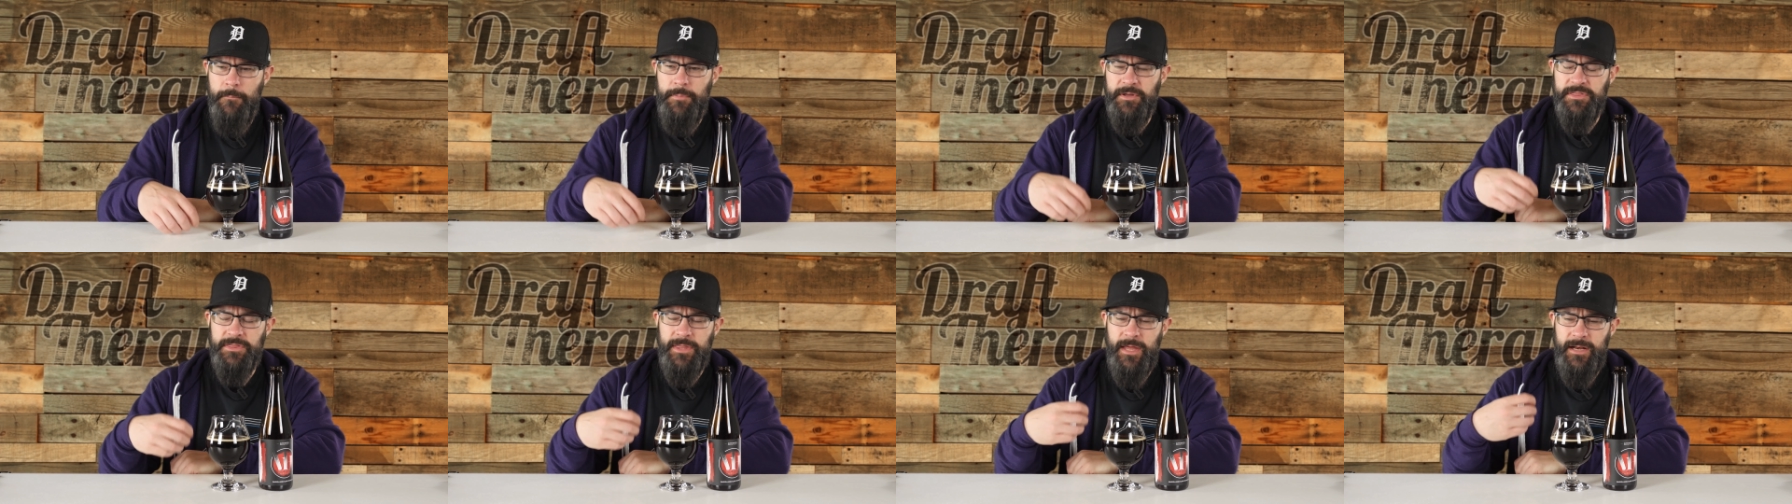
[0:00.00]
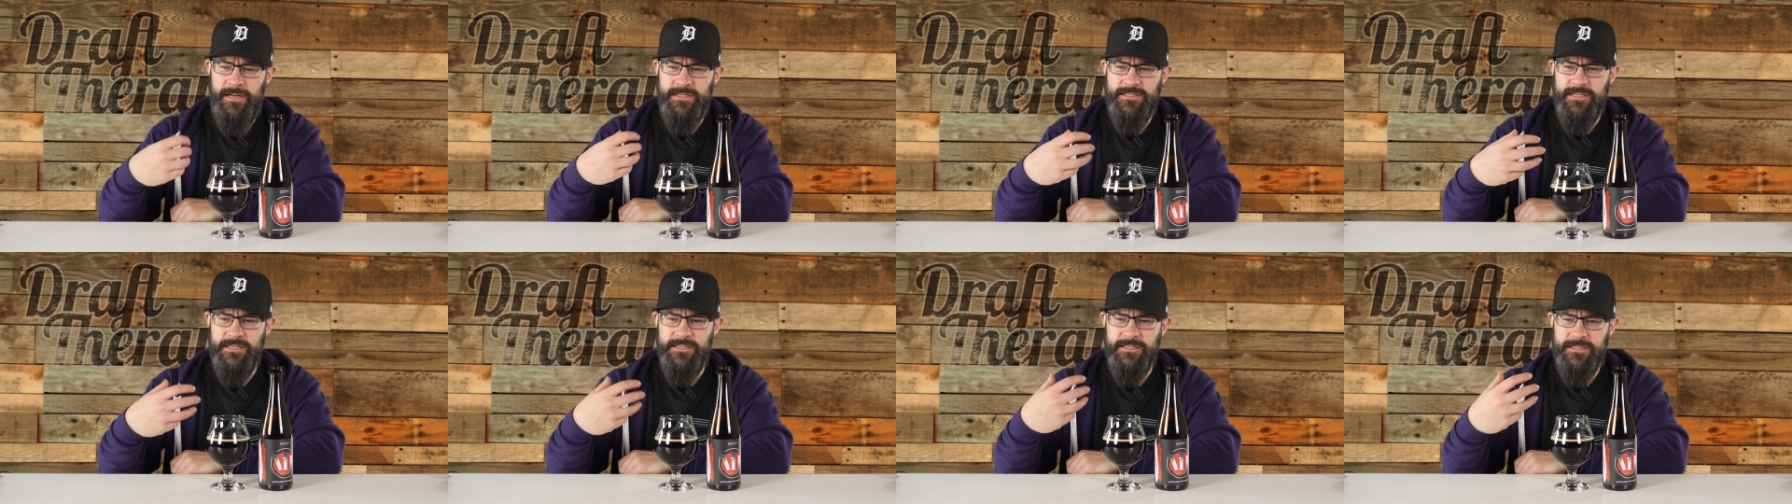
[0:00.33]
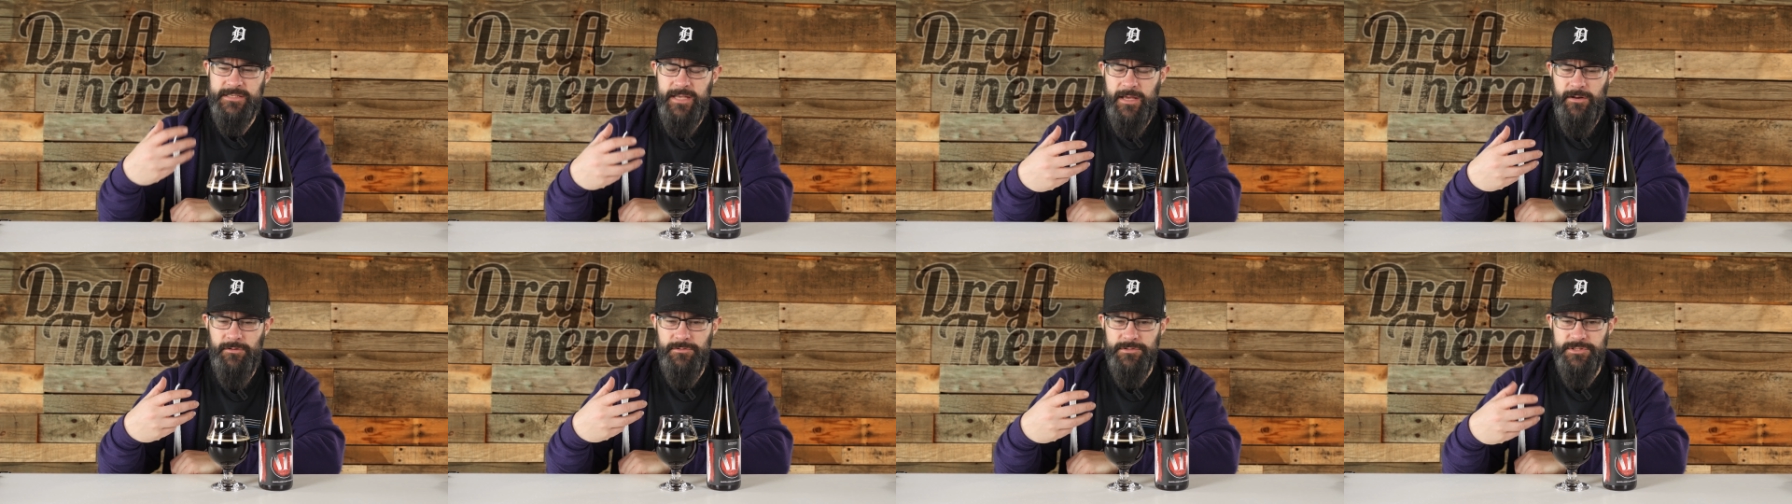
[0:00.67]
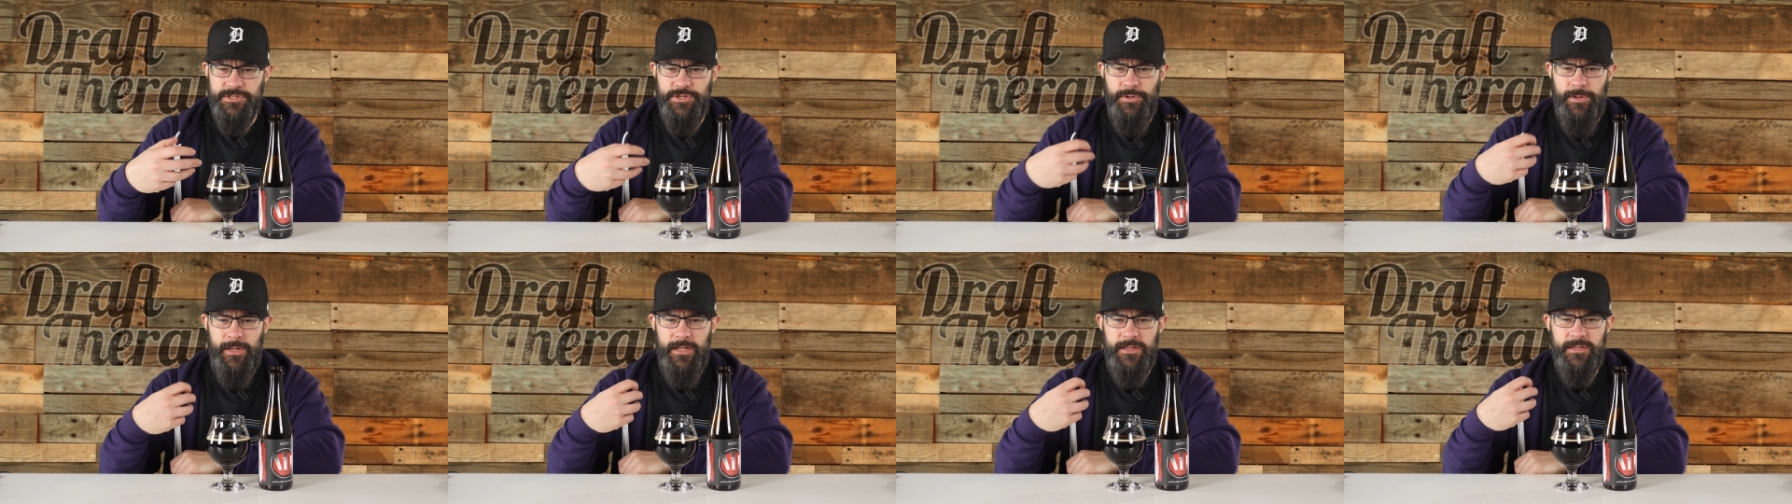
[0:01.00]
But then as it
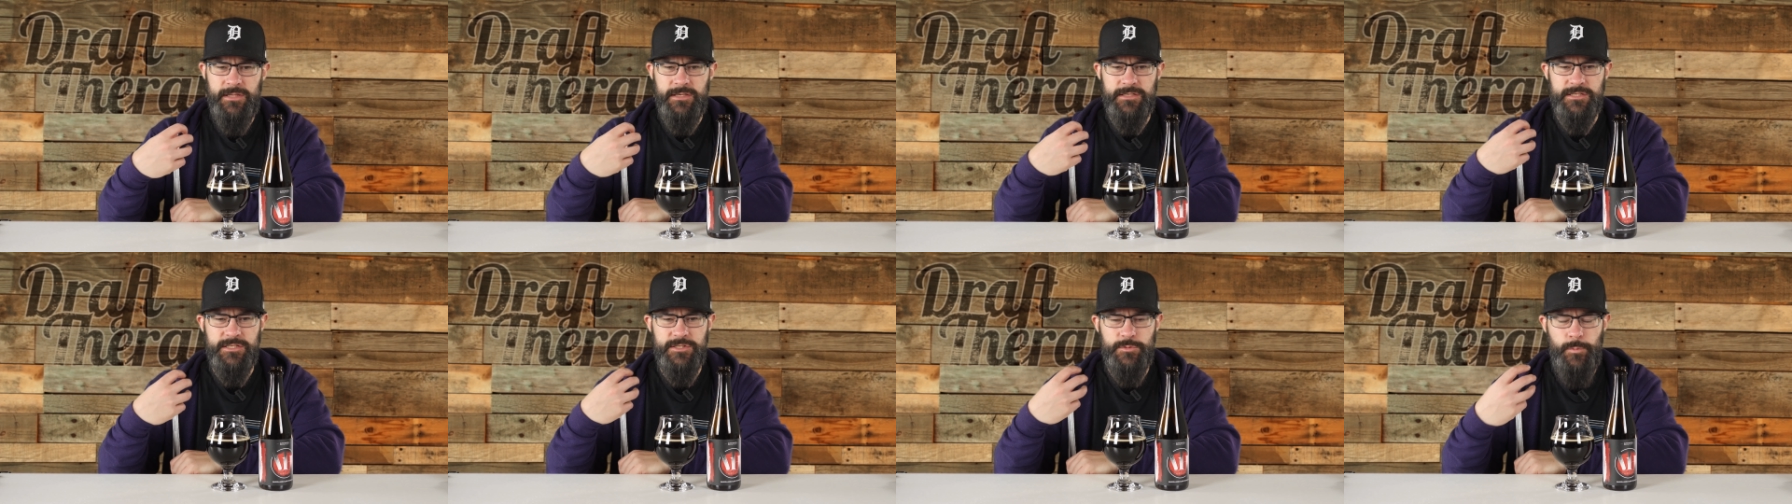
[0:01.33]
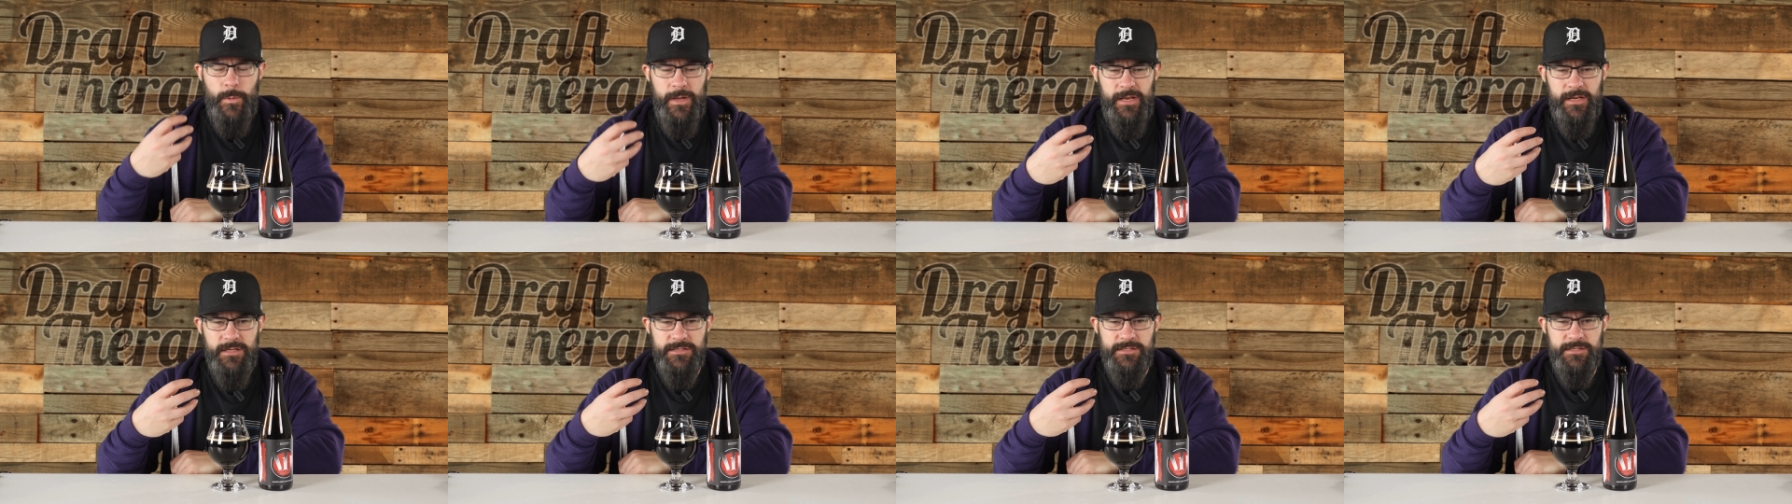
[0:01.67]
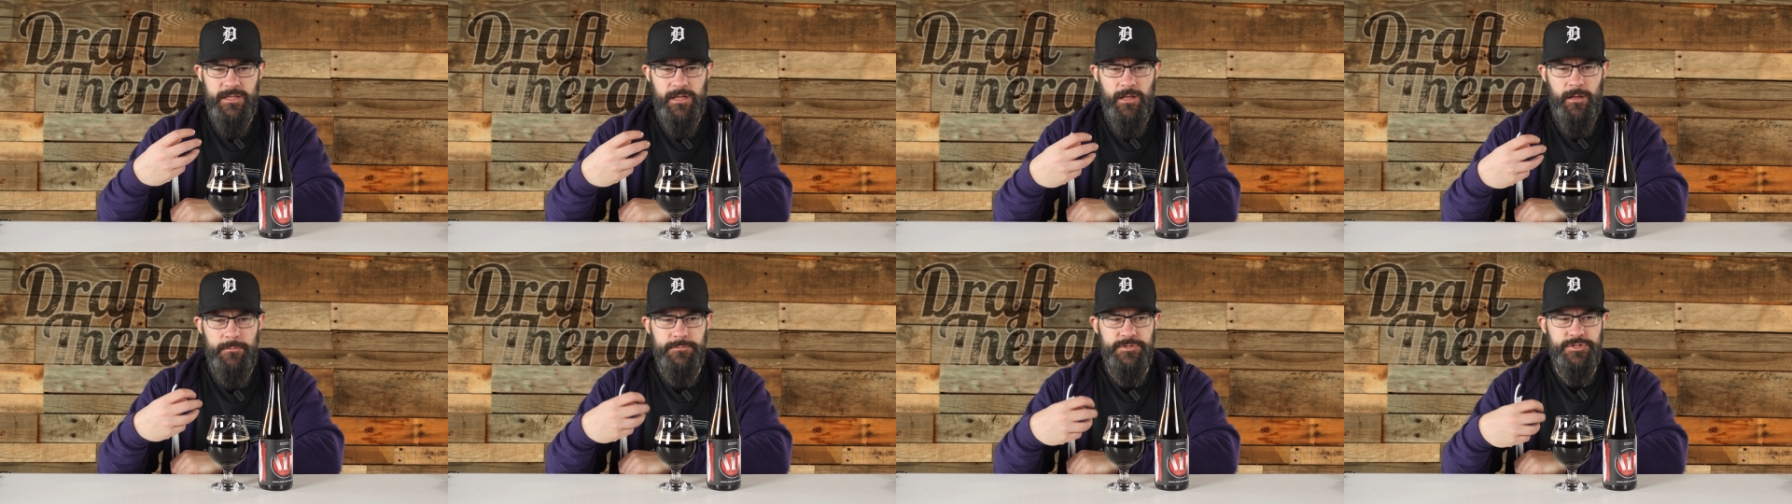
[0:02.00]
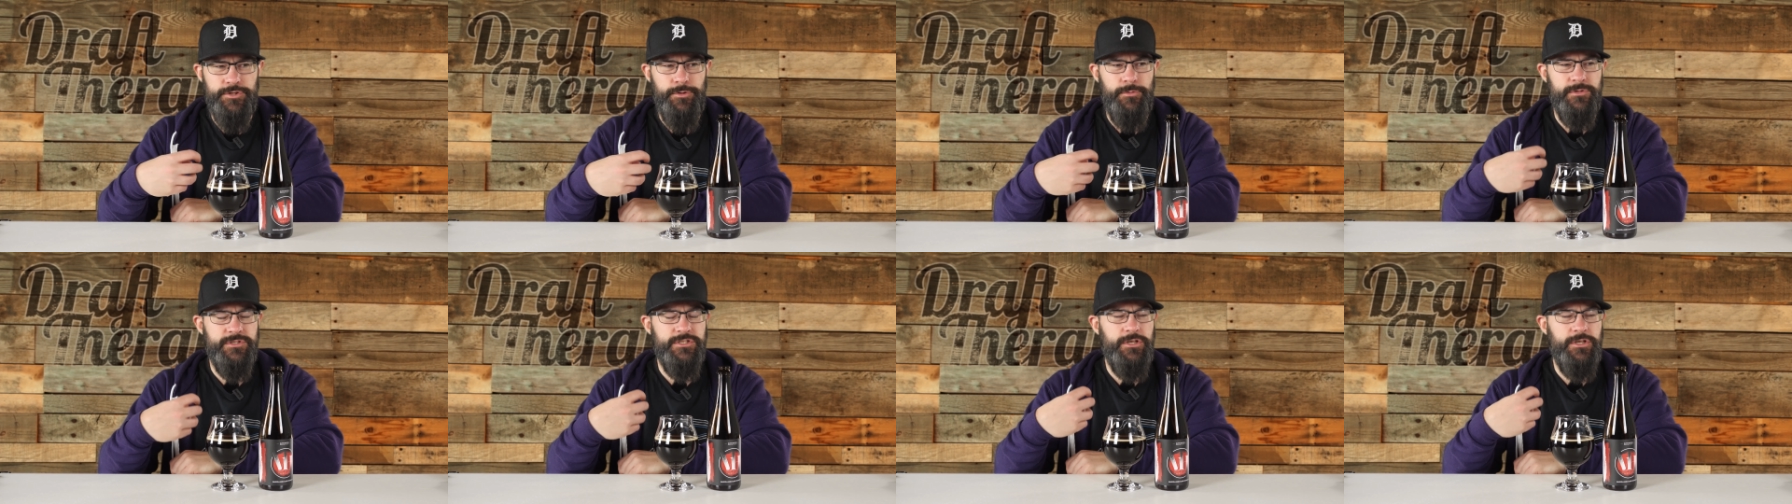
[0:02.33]
settles, you get this sweetness that comes through.